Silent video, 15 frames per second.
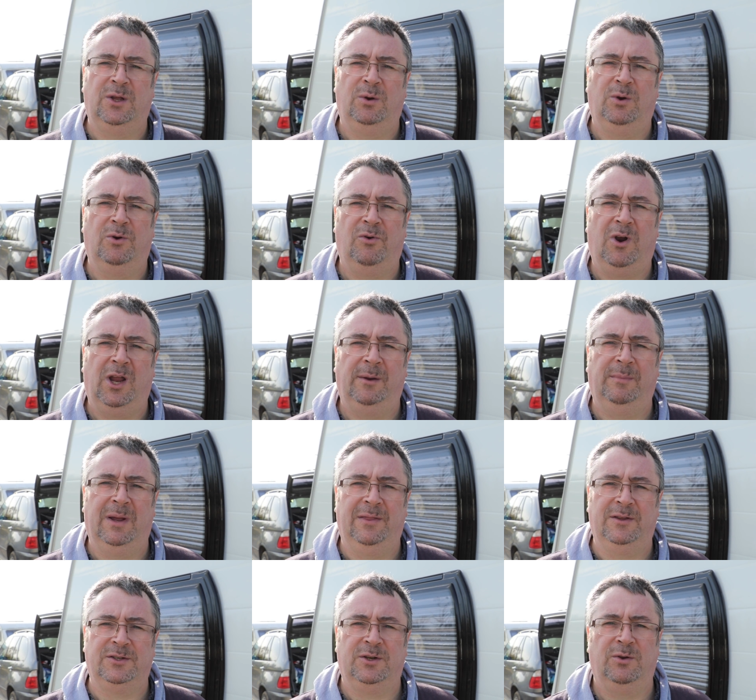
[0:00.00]
no grime
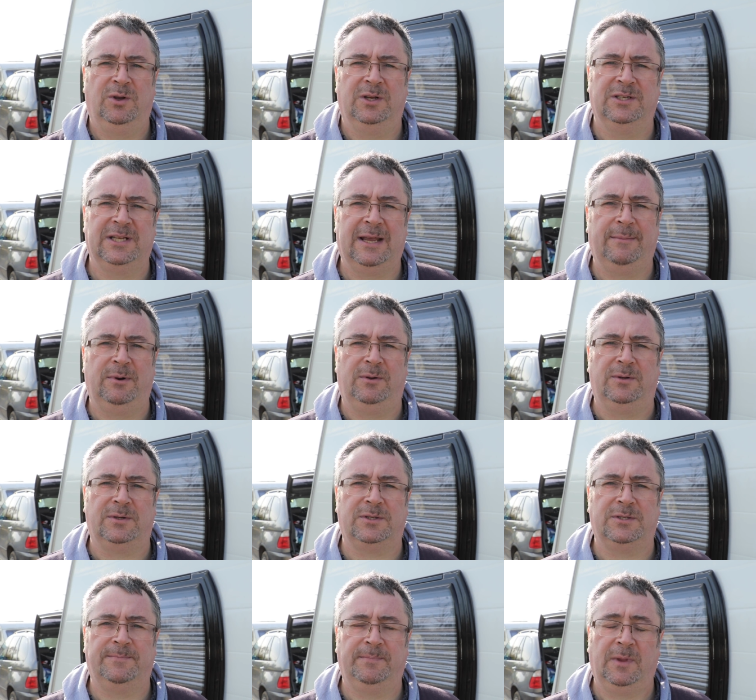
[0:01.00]
and there's no
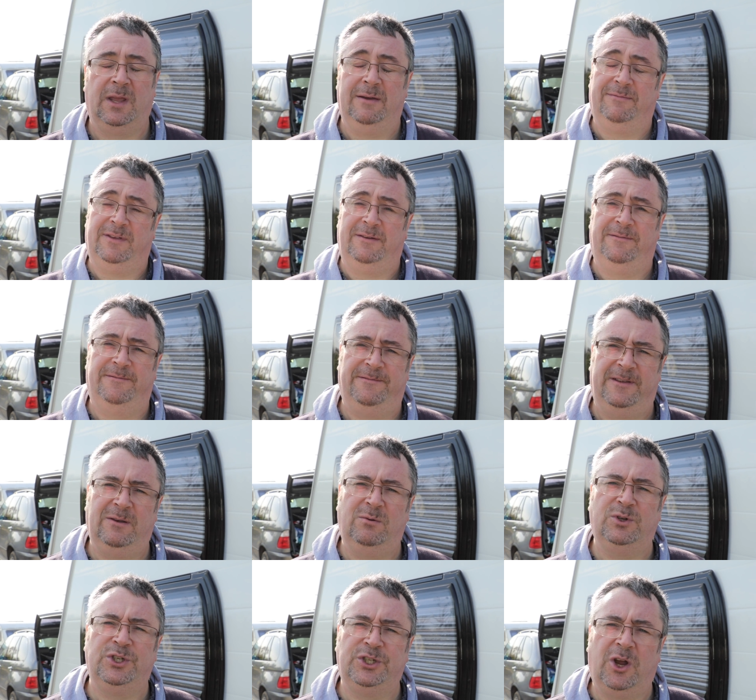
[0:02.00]
contaminants. If they
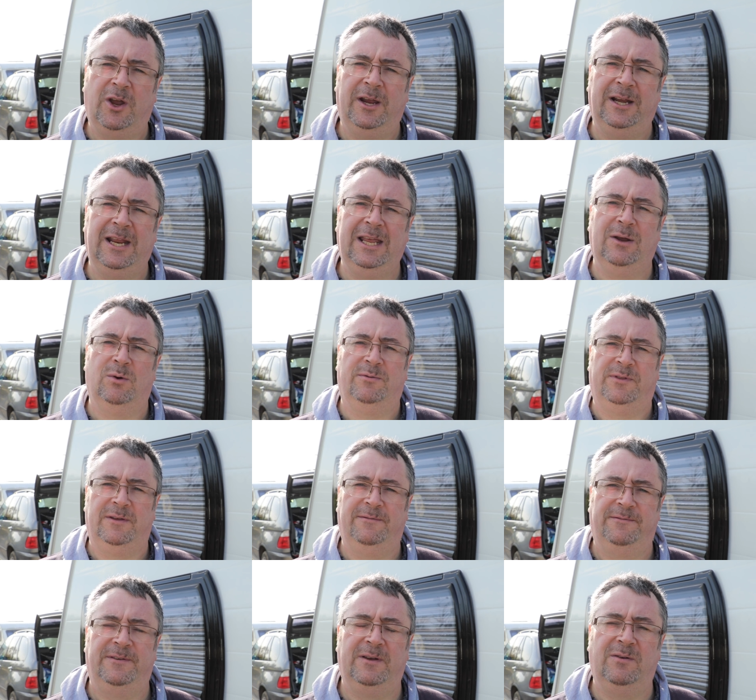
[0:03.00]
feel shiny or if they
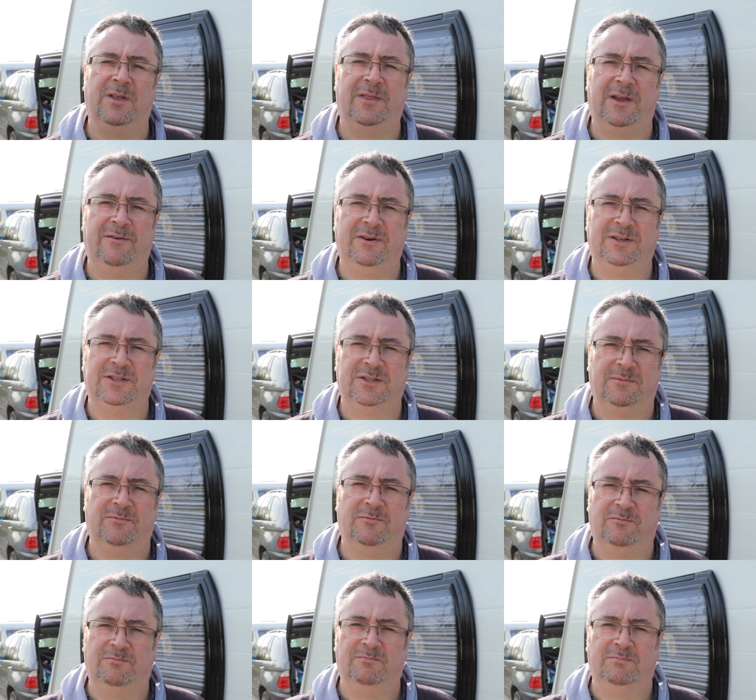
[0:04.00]
feel that there is
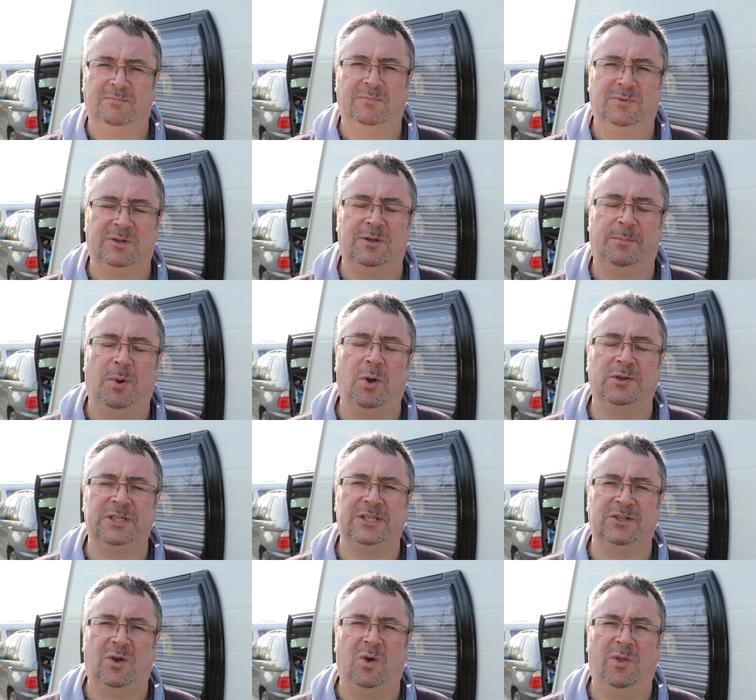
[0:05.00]
some
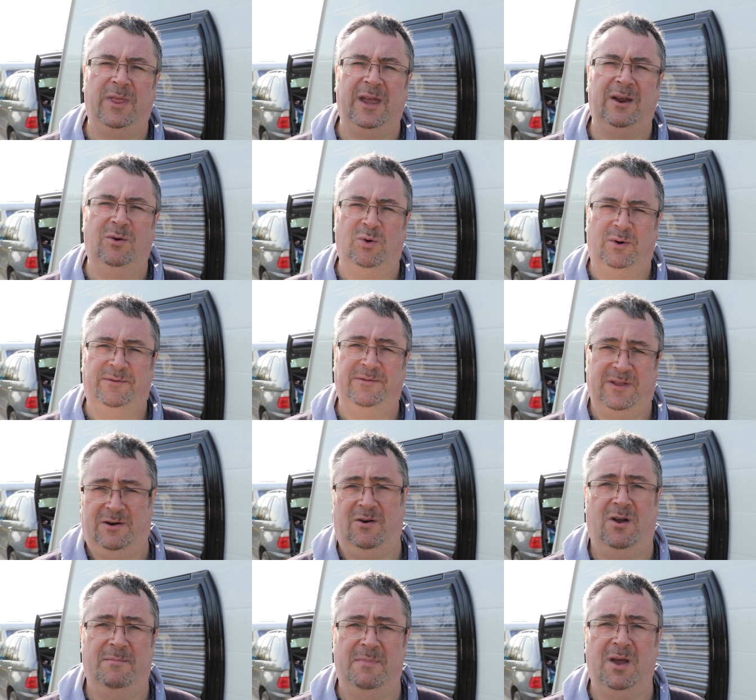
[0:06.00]
deposits on there or if
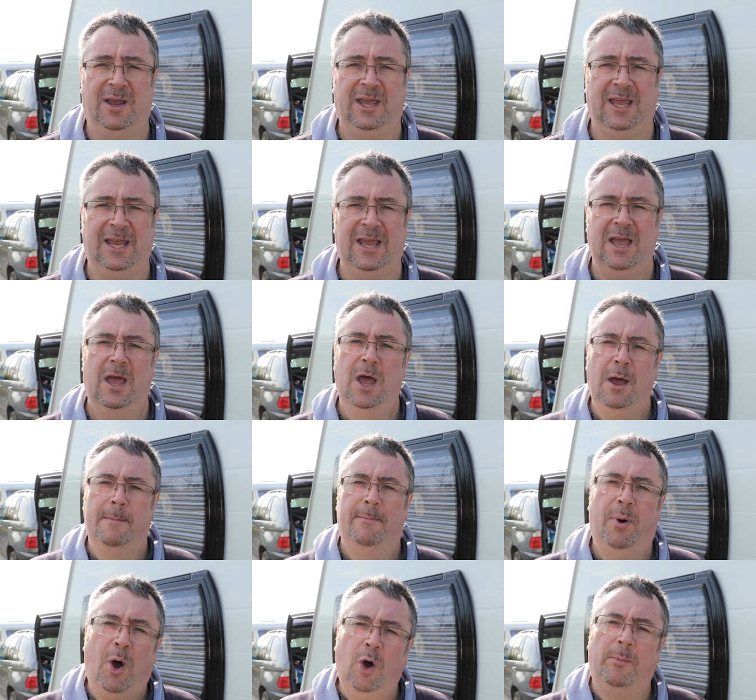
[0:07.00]
there are mucky,
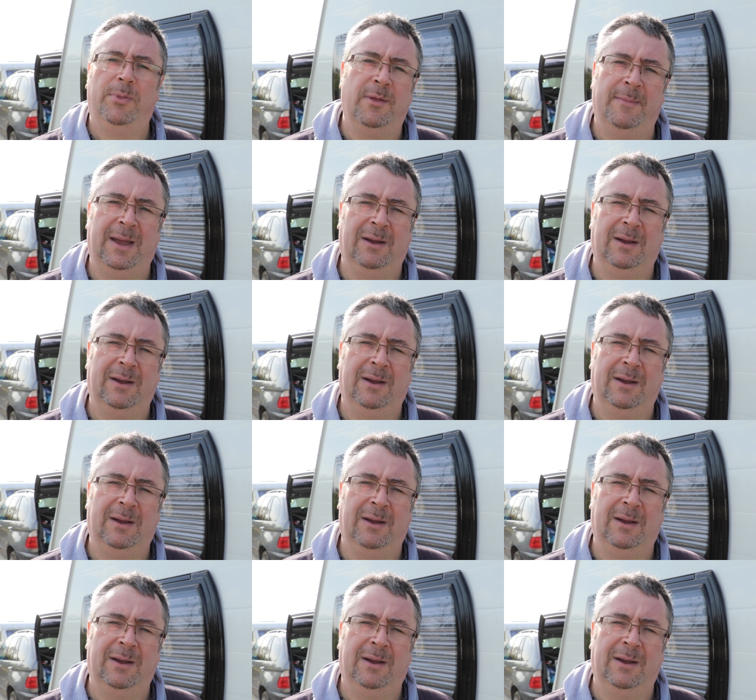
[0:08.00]
pop them